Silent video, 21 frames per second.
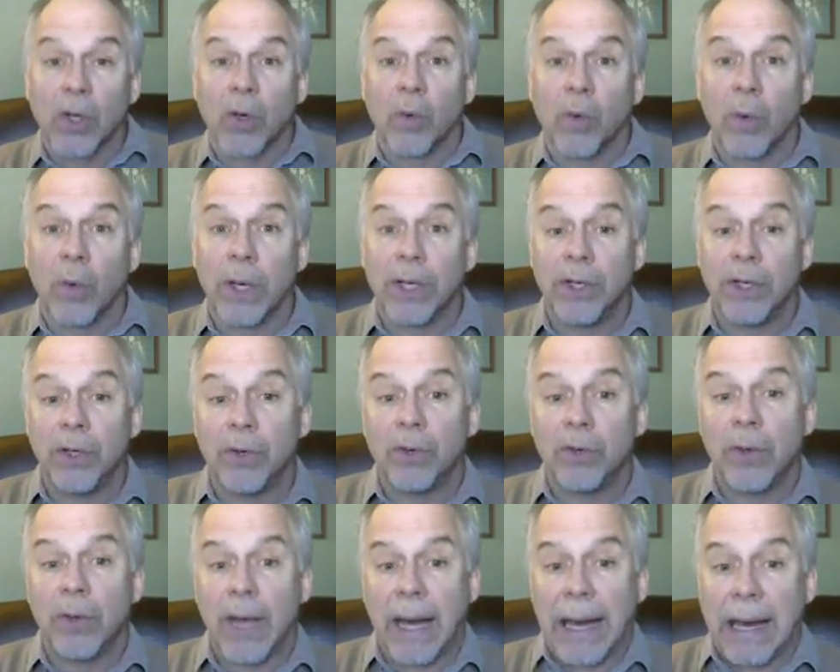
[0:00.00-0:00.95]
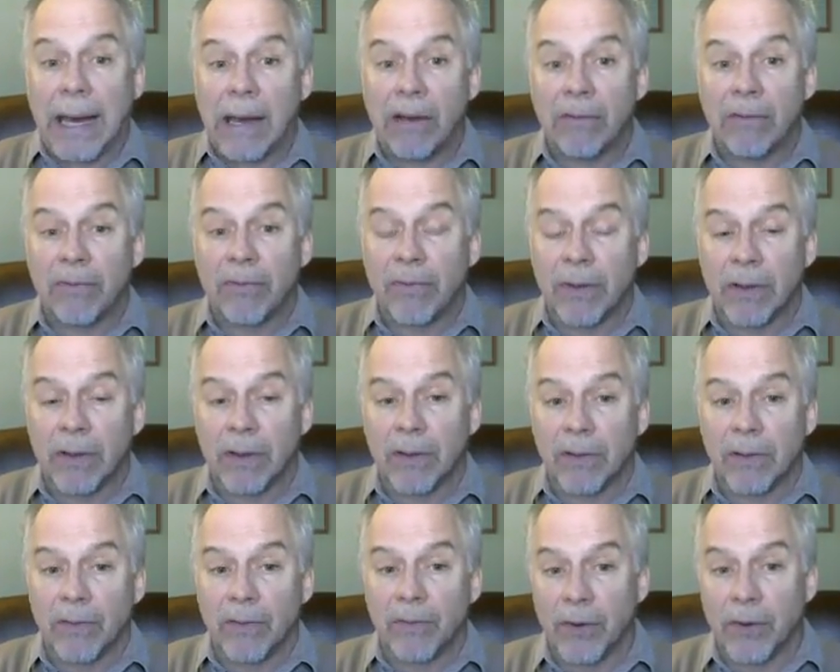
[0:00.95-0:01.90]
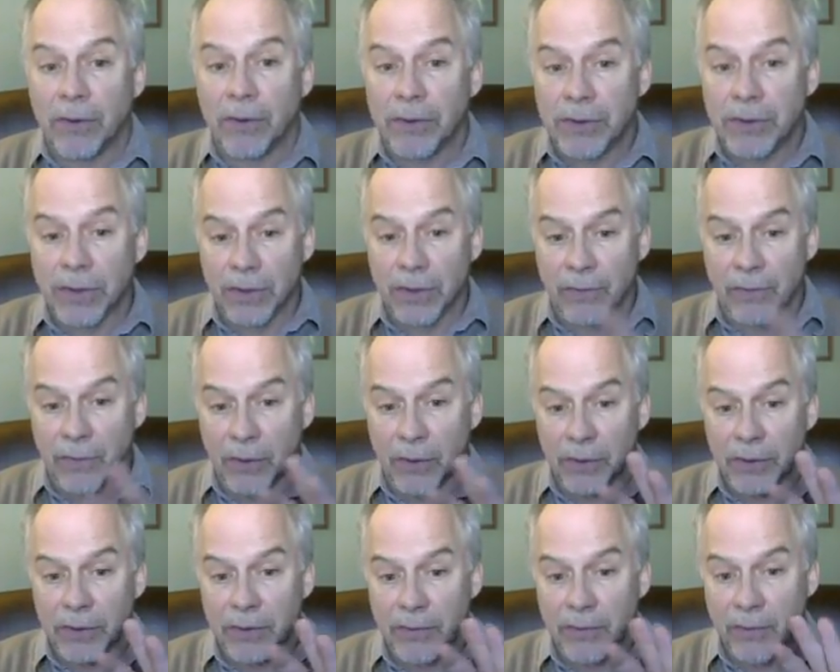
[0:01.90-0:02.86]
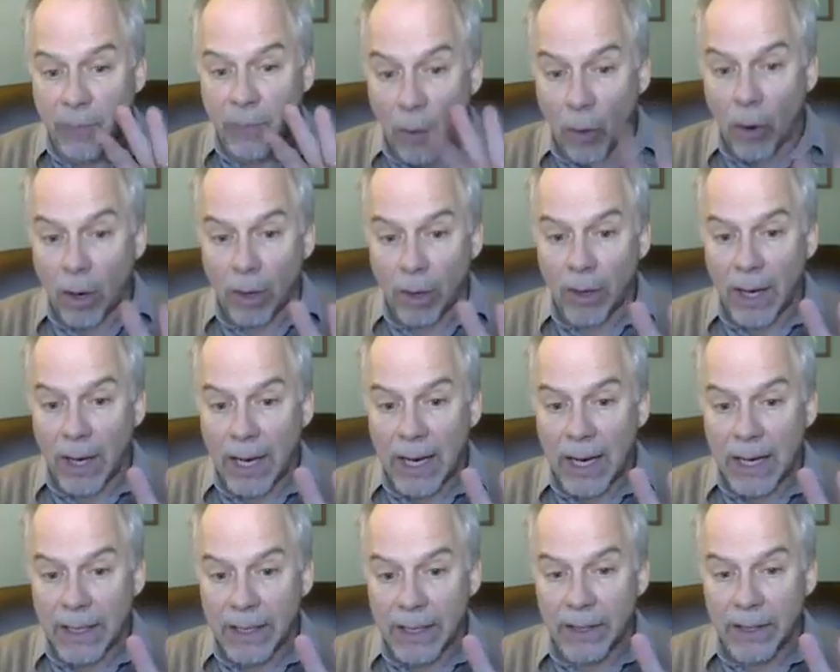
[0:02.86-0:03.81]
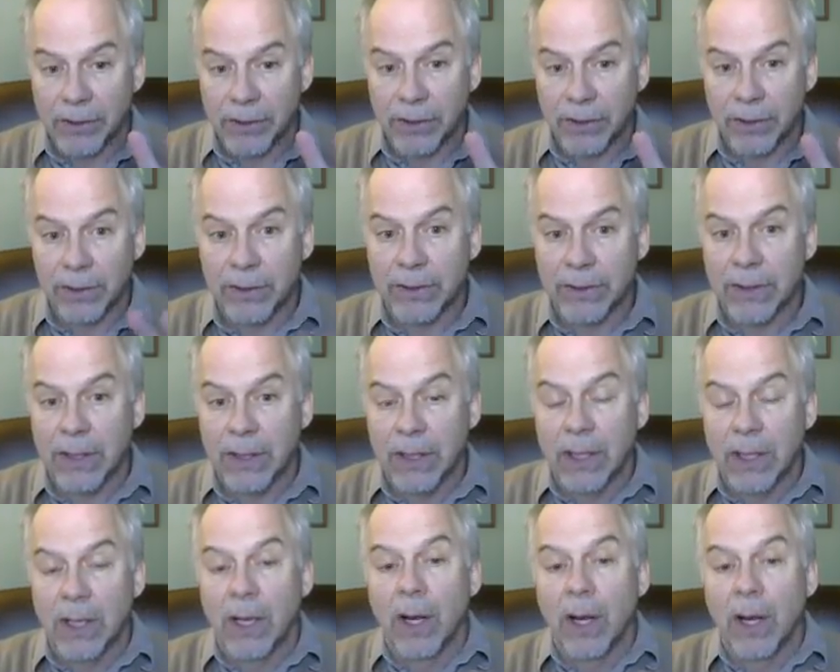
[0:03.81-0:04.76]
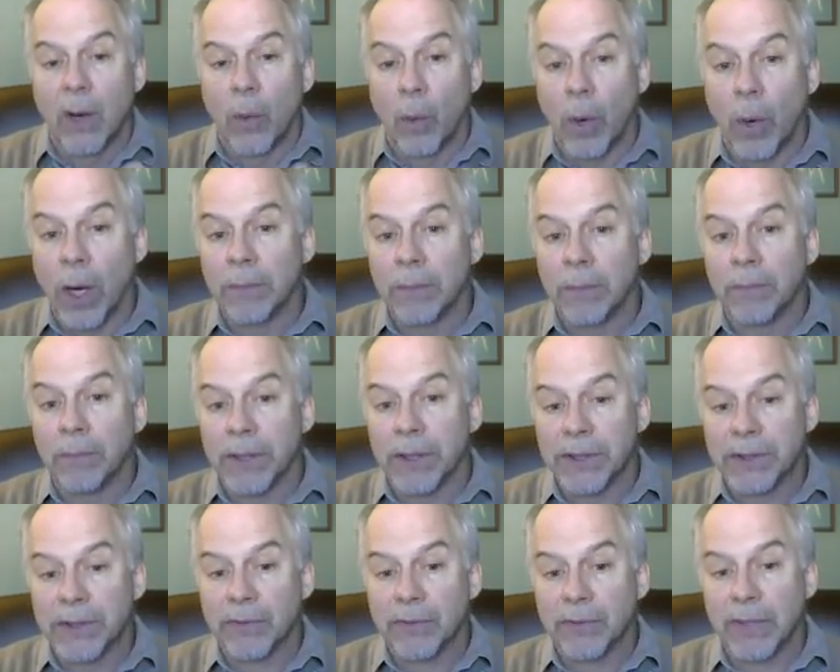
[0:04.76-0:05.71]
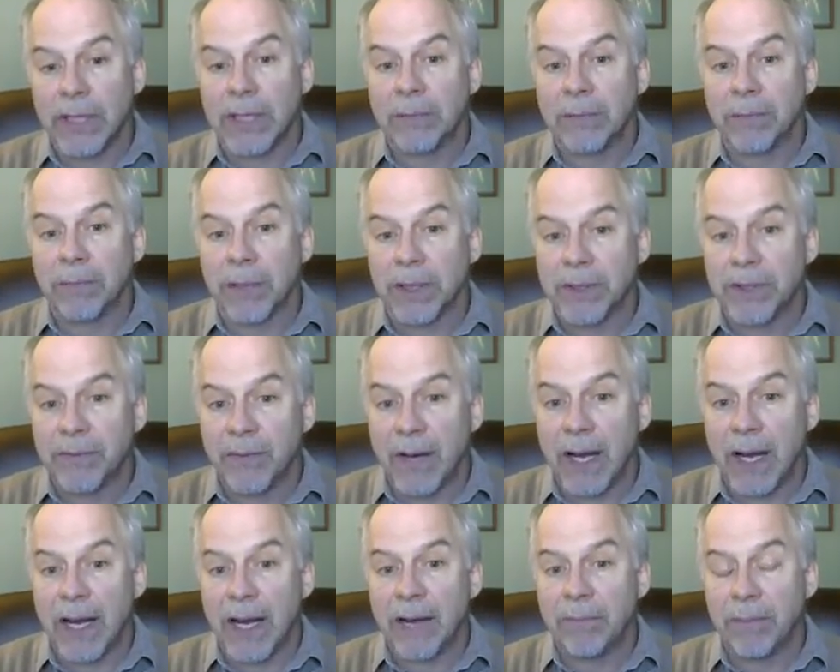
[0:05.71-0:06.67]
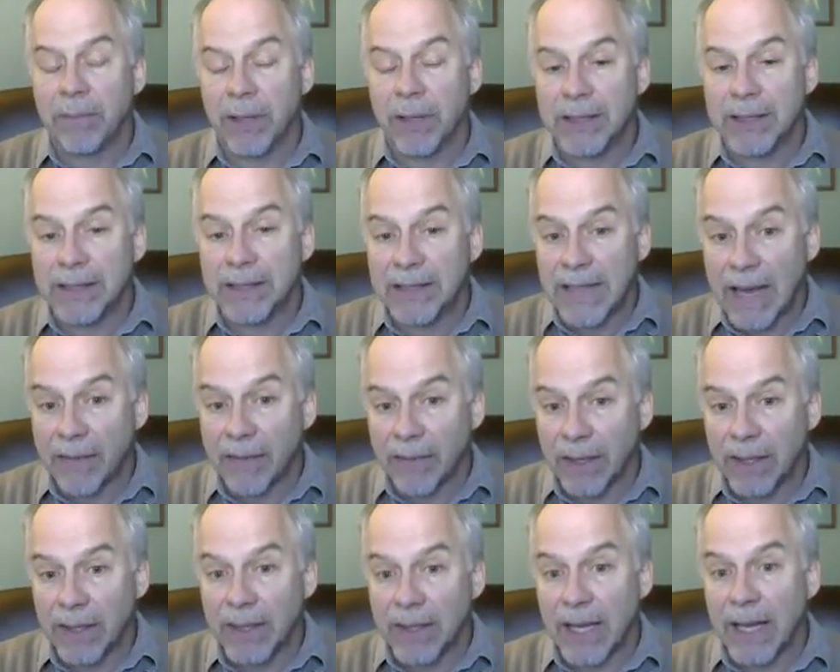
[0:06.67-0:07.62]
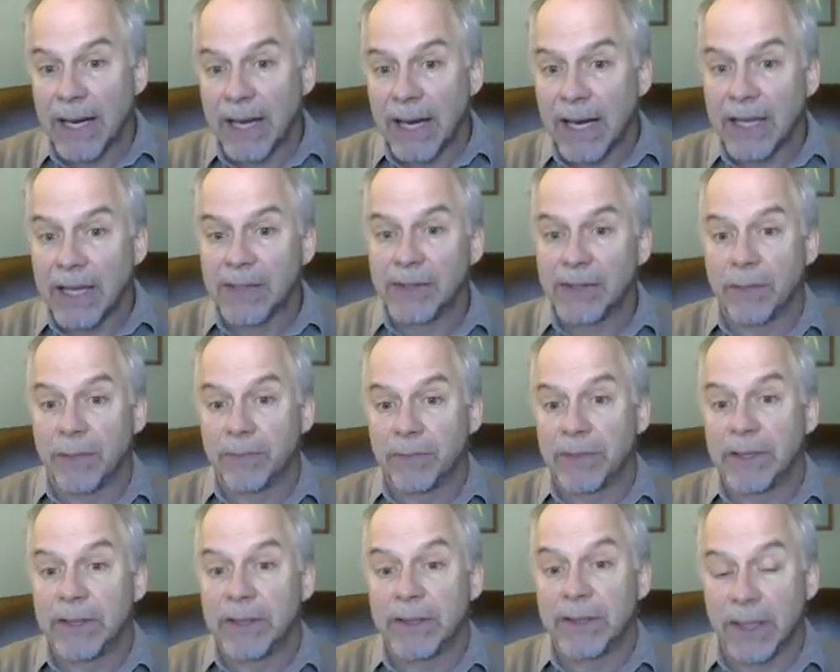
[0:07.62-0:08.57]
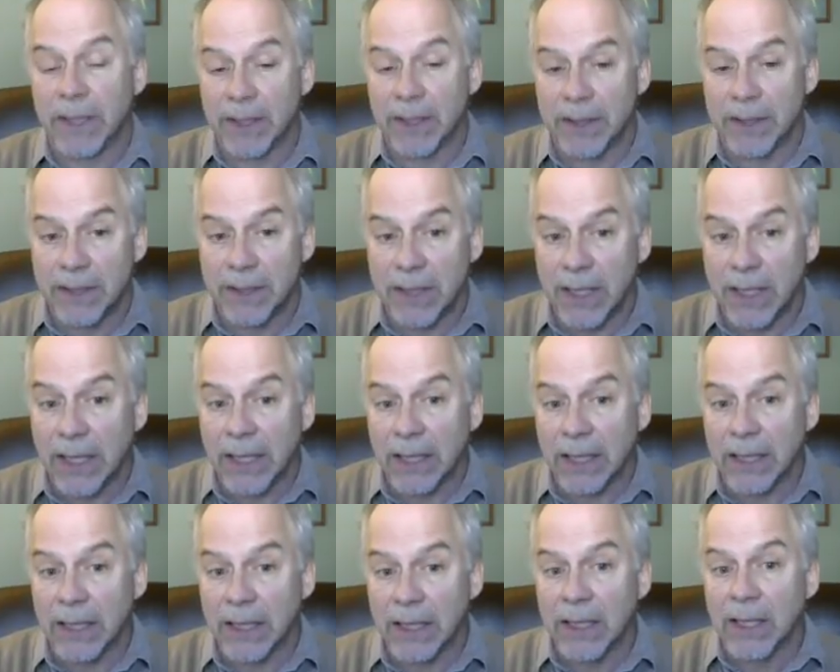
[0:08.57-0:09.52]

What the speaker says: When you have the first four odd integers, 1 plus 3 plus 5 plus 7, that adds up to 16.